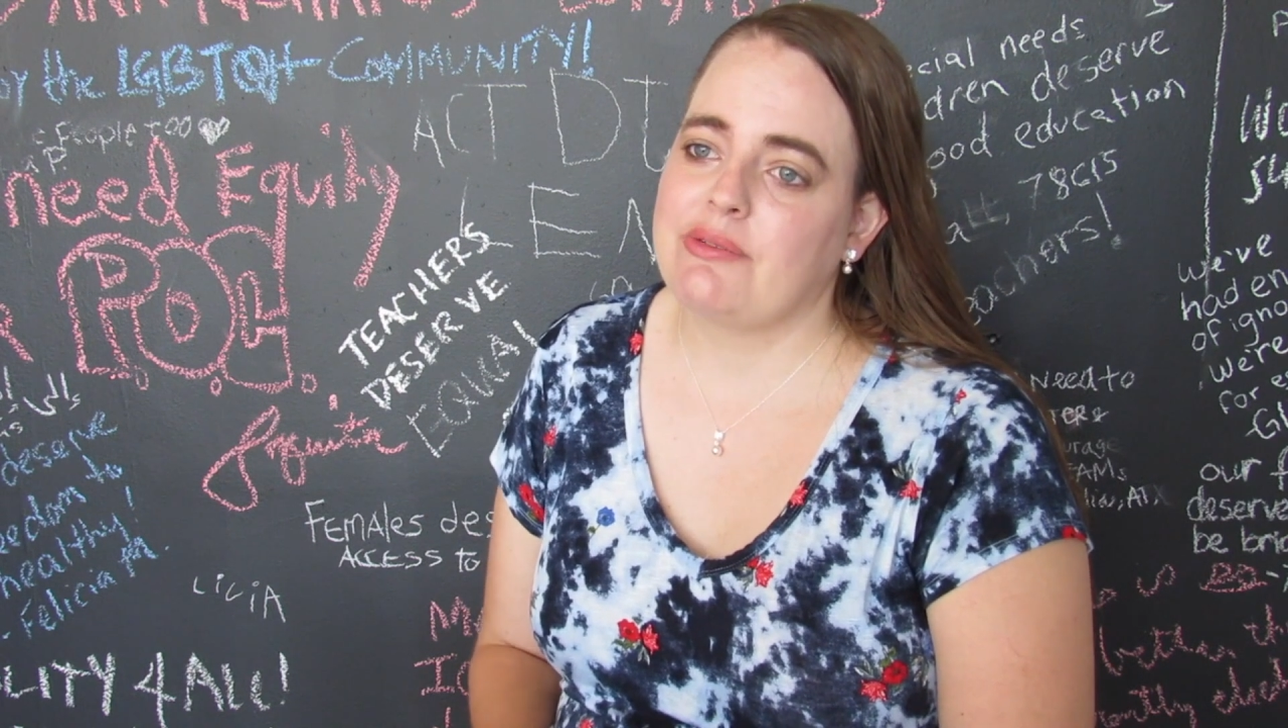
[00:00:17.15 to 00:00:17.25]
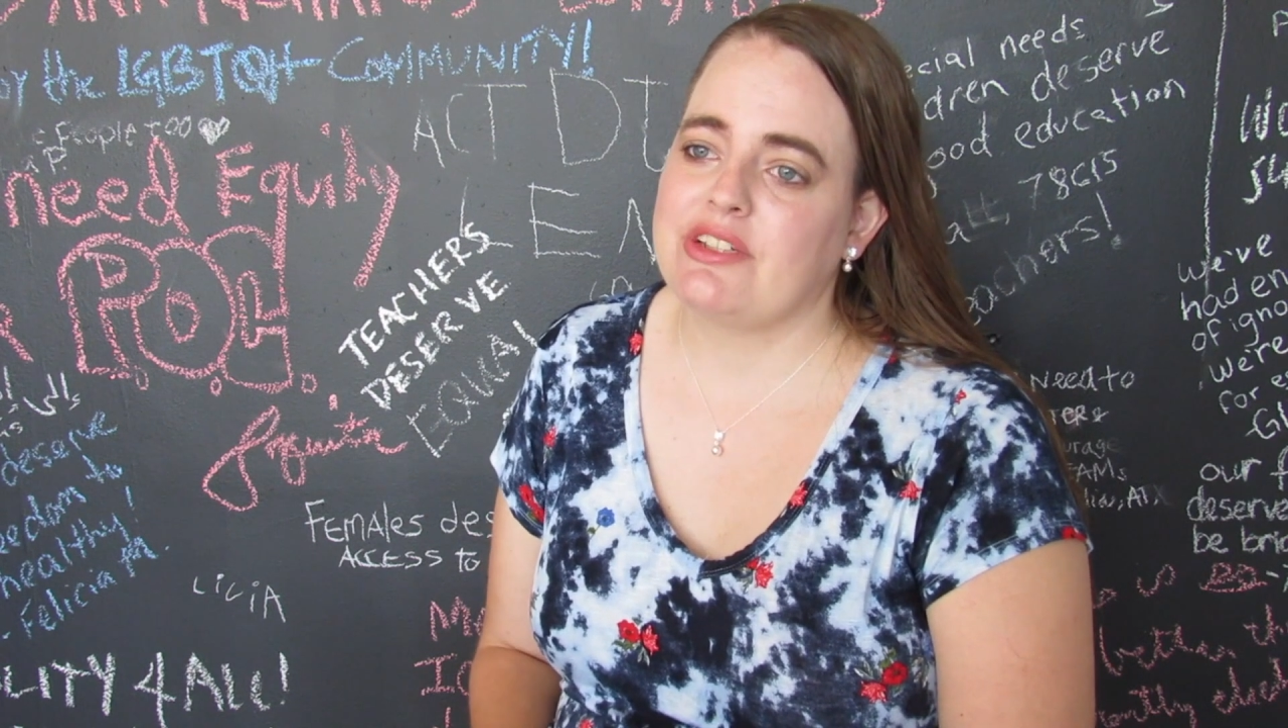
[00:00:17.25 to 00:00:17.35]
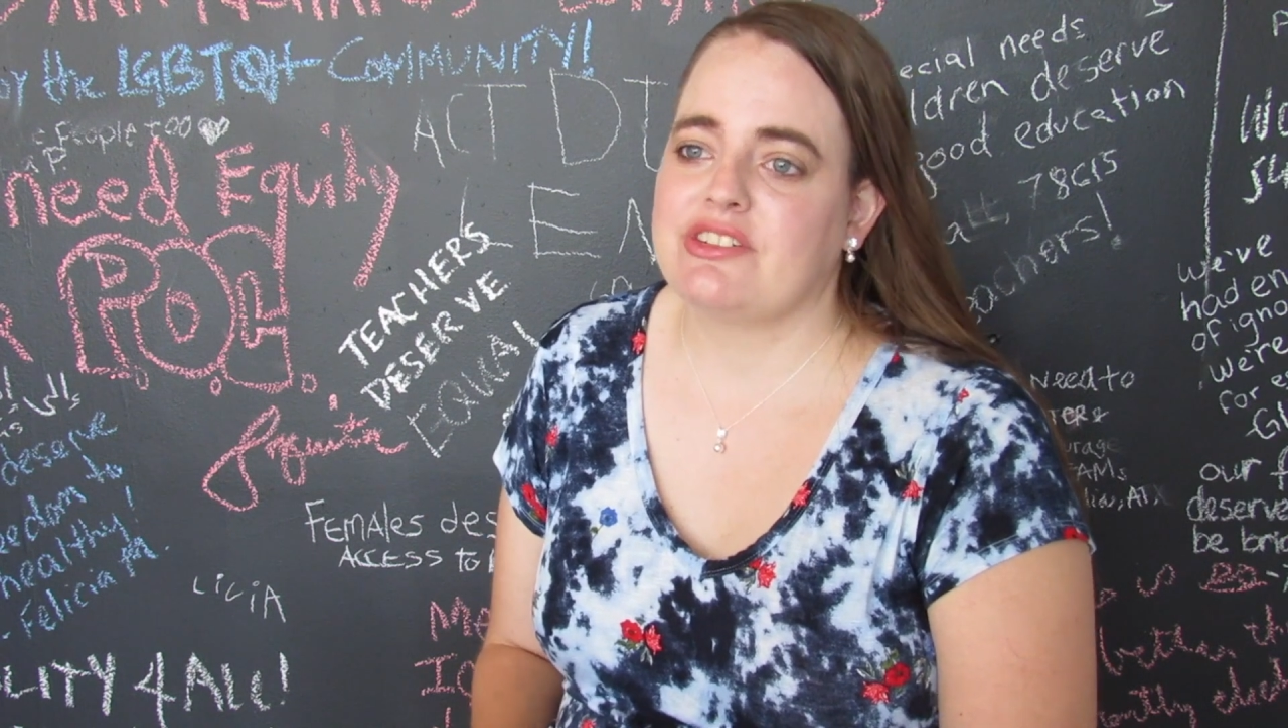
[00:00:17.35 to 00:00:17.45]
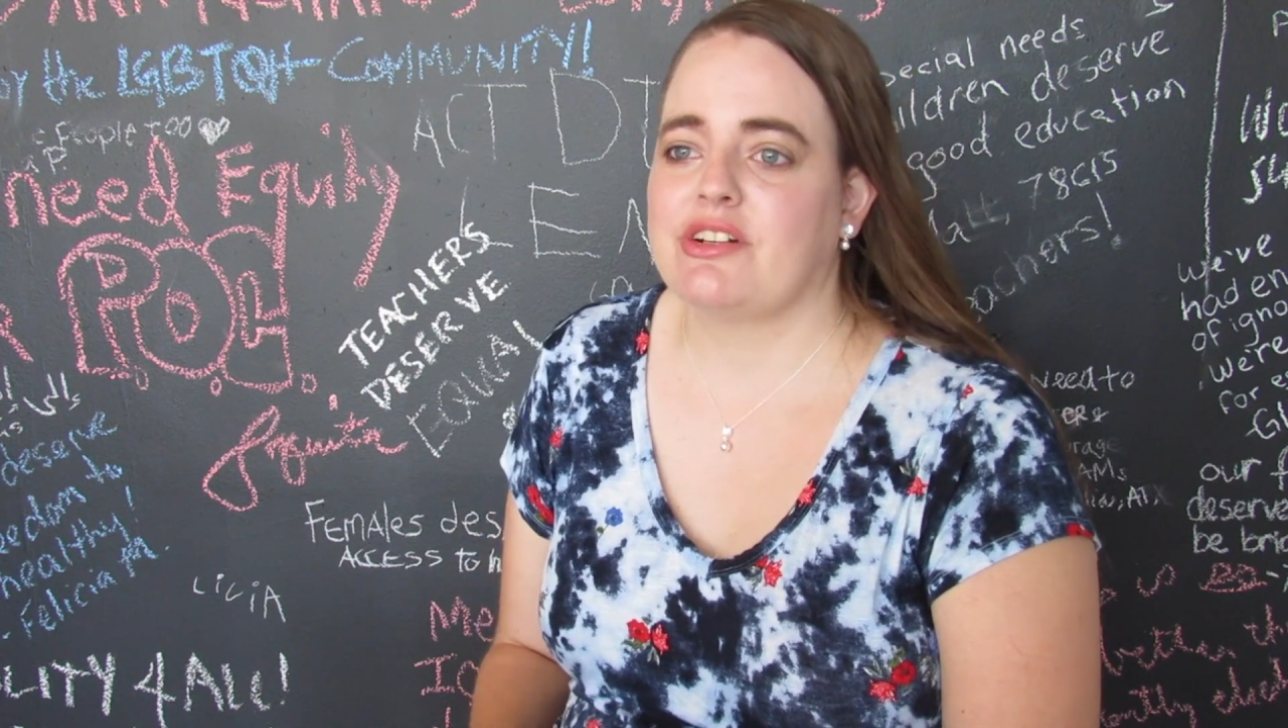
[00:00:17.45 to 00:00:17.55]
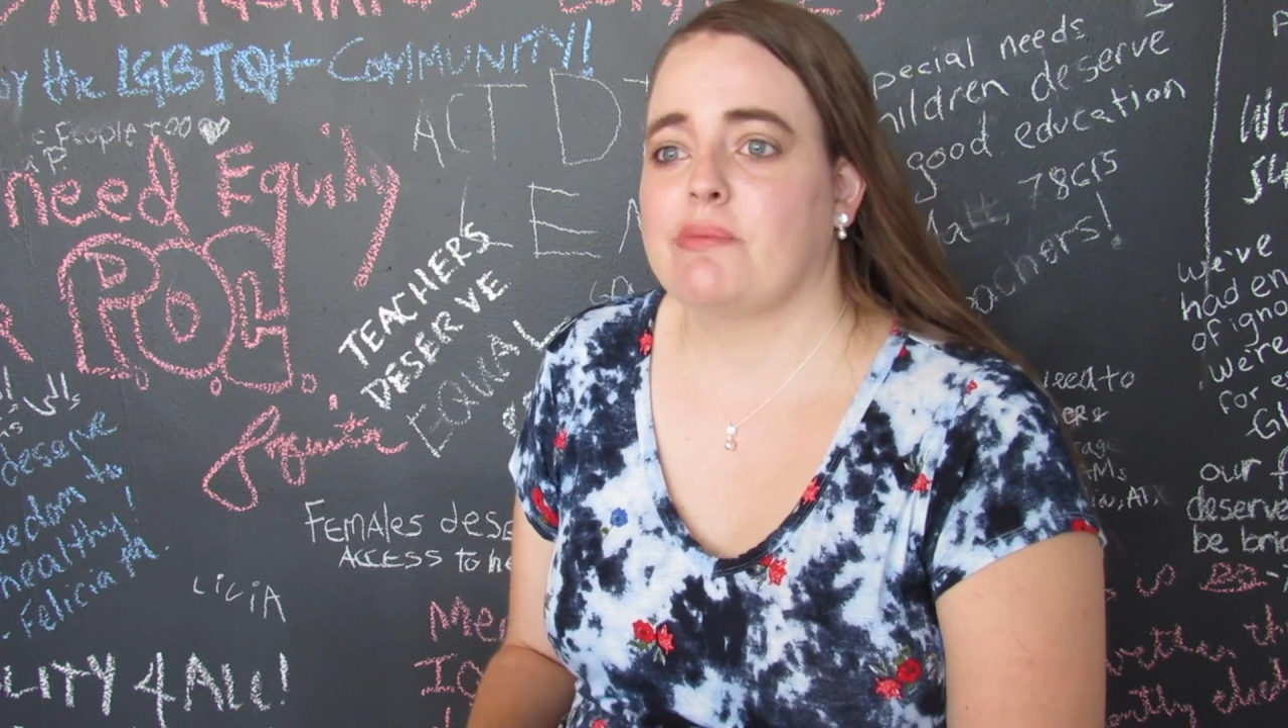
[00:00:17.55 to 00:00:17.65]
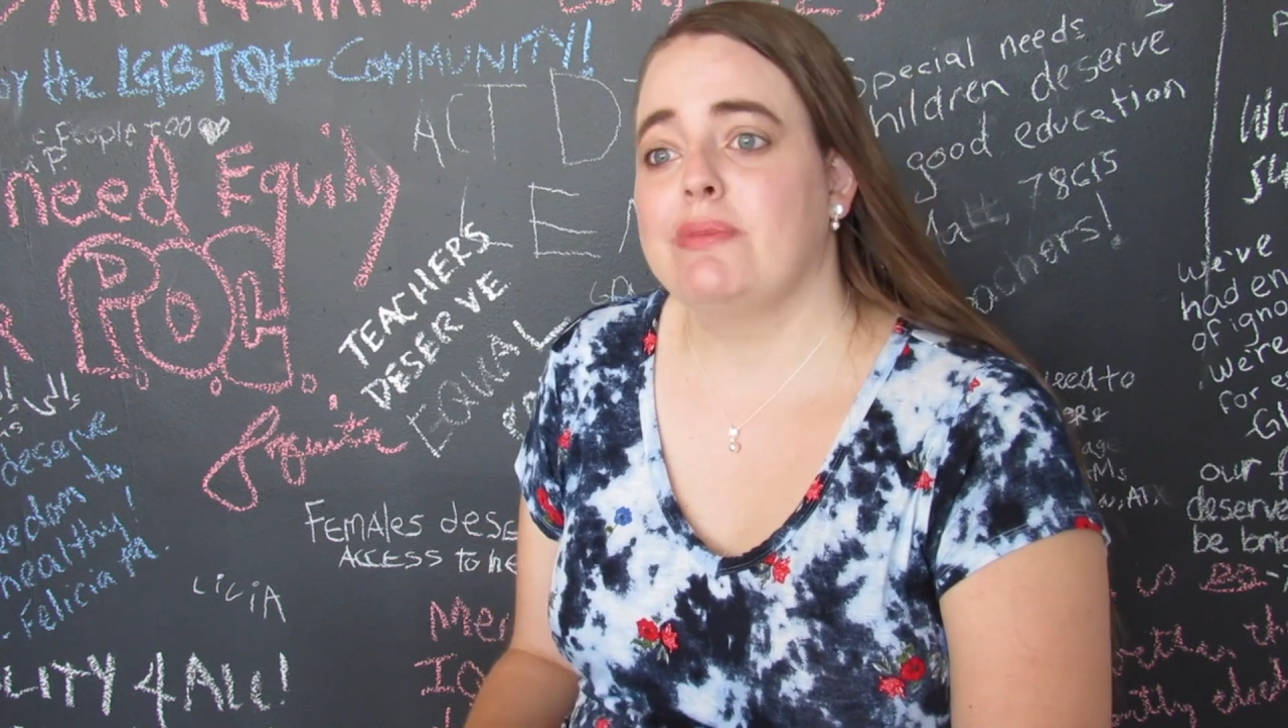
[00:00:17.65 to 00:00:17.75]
when you start a